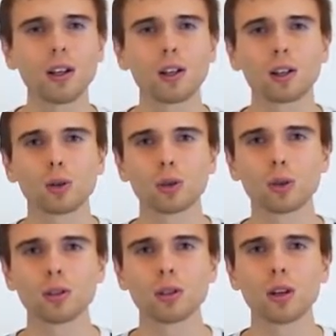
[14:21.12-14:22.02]
That
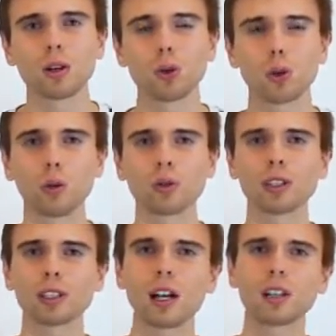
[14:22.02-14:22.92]
is, the
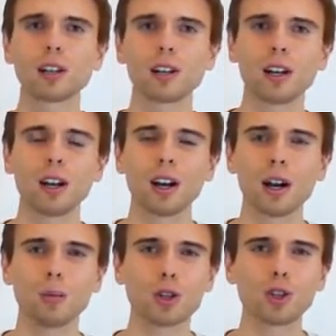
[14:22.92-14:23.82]
spiritual man
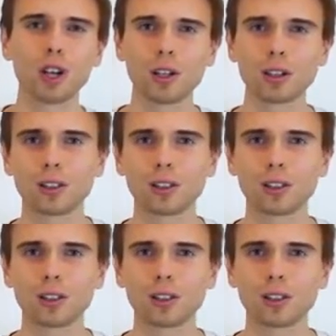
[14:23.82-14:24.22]
addressing,